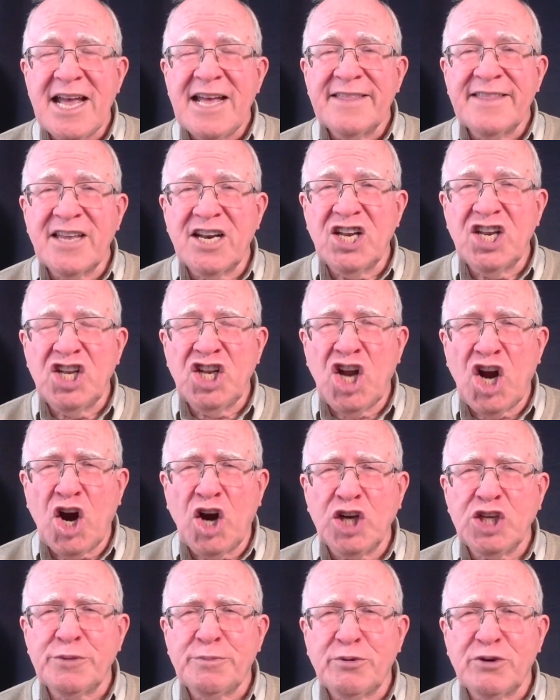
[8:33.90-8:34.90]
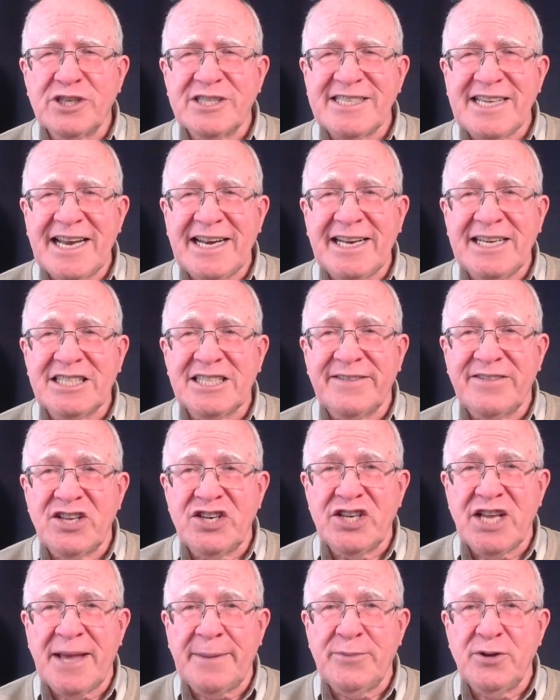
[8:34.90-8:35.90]
that a large percentage of the
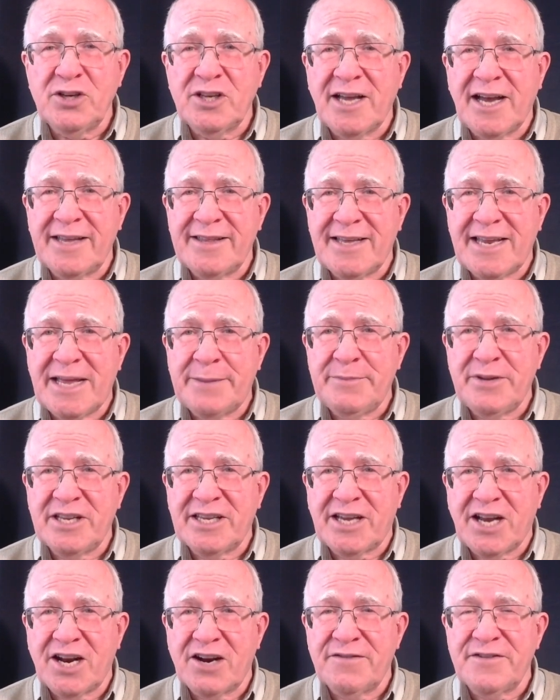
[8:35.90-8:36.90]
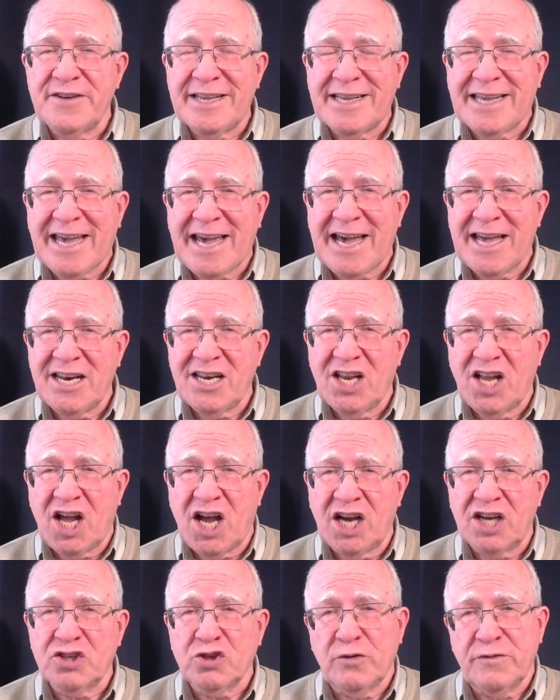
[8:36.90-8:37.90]
nebulae that had been carefully
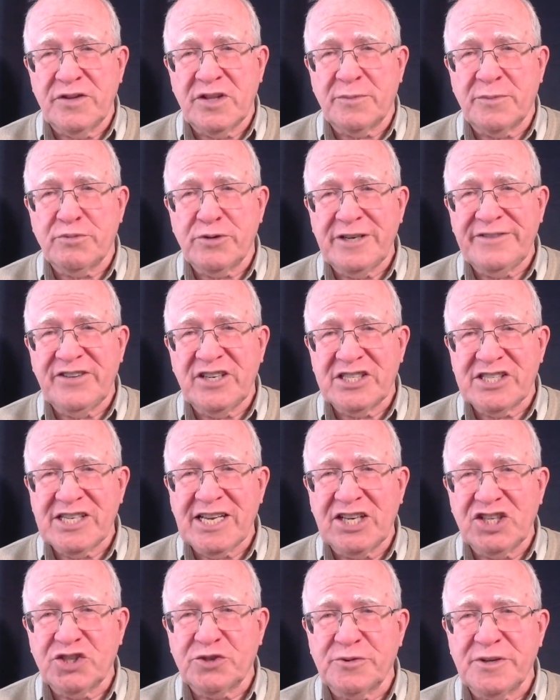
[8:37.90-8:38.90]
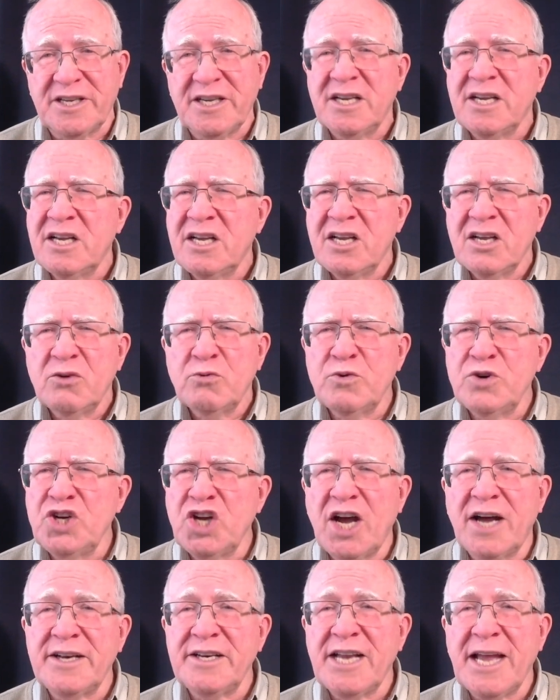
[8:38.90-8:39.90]
cataloged over the previous century were
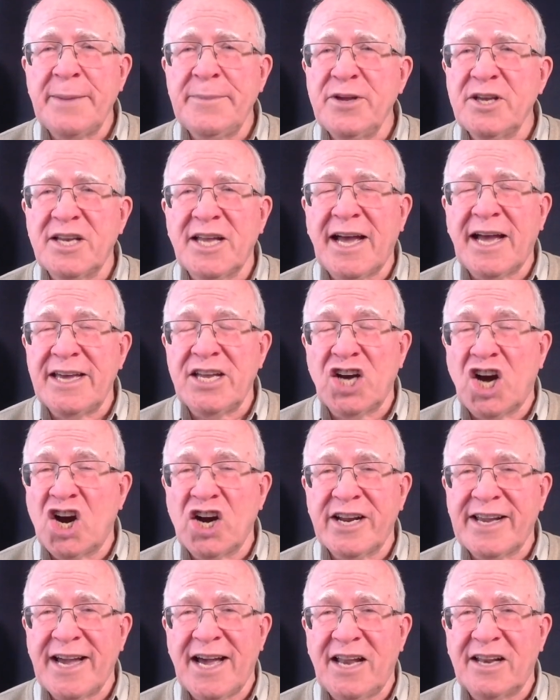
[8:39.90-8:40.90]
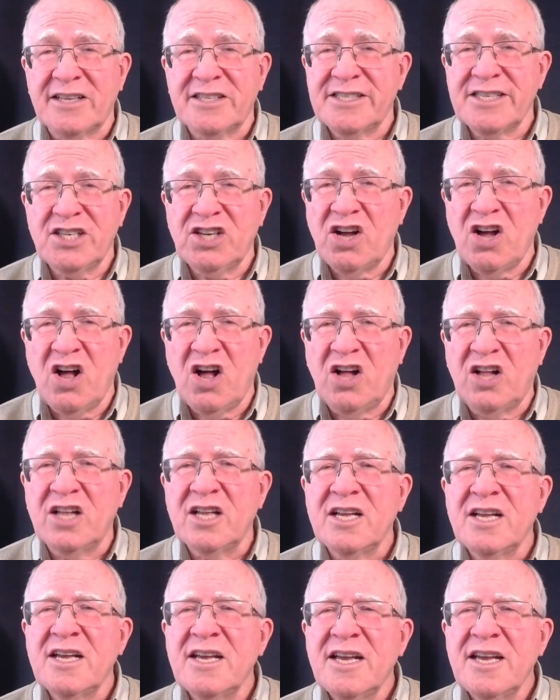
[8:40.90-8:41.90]
not nebulae in our galaxy at all,
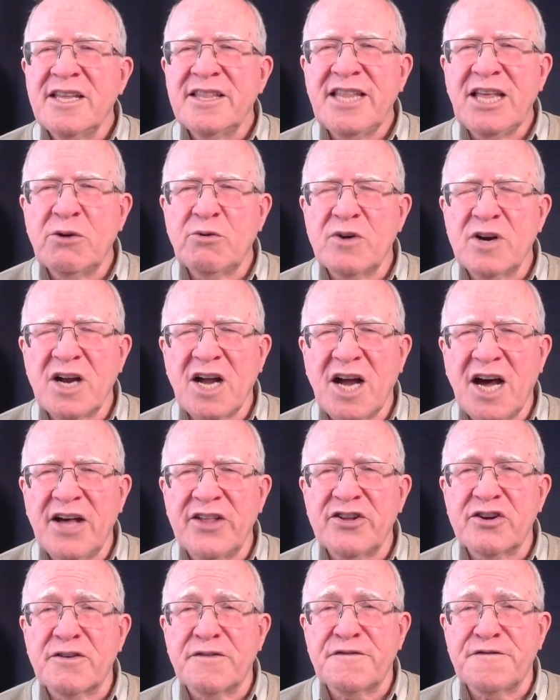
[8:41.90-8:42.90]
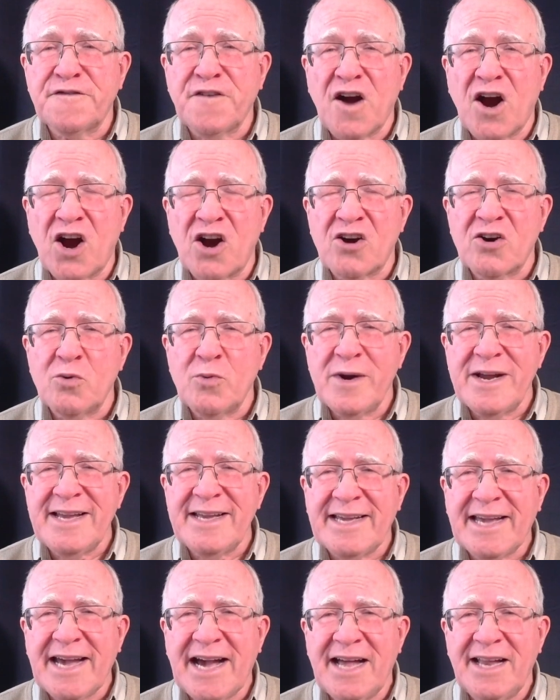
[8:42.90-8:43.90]
there were other
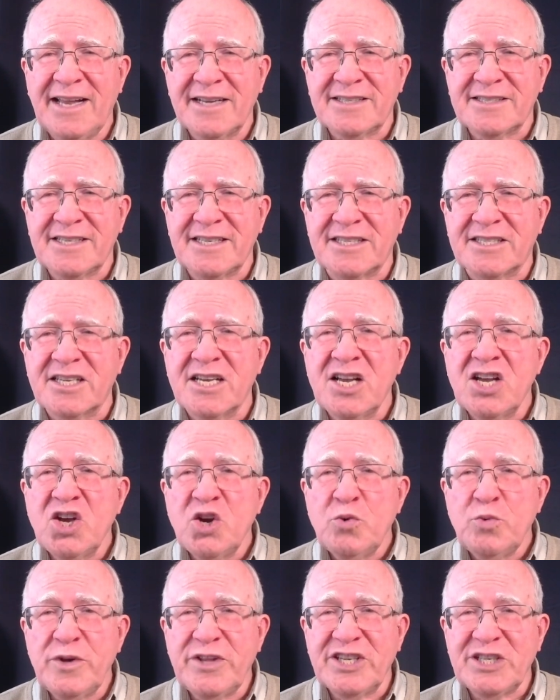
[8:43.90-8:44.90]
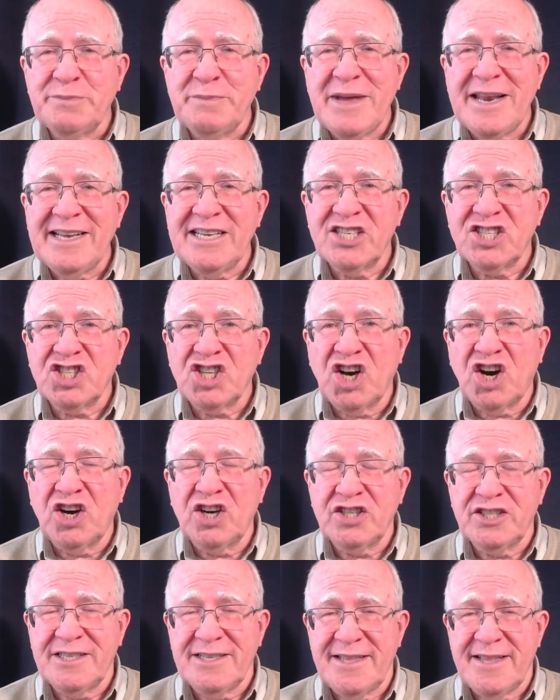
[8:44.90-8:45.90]
faraway galaxies with as many
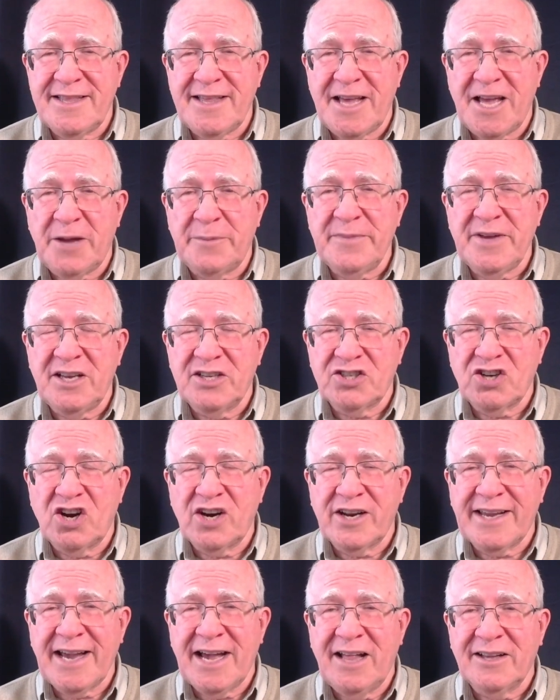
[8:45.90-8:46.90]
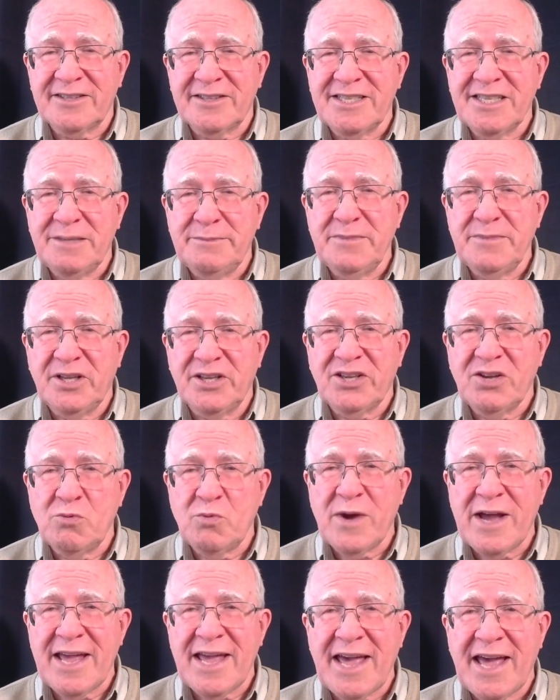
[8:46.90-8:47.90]
stars in them as our galaxy, the Milky
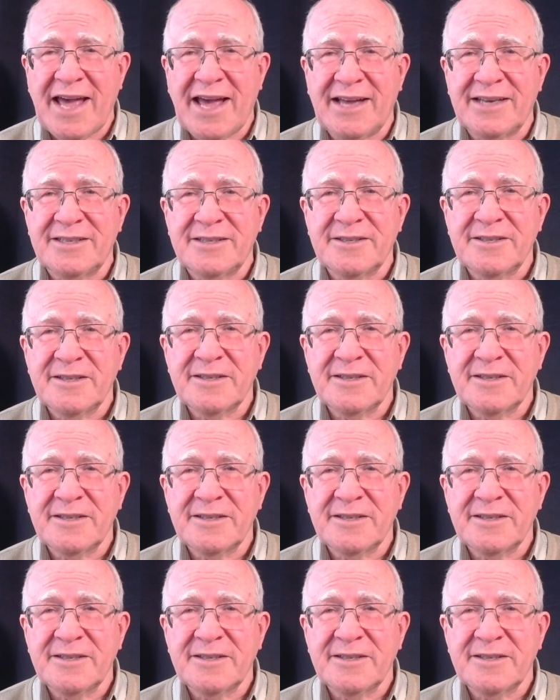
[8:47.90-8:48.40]
Way, had.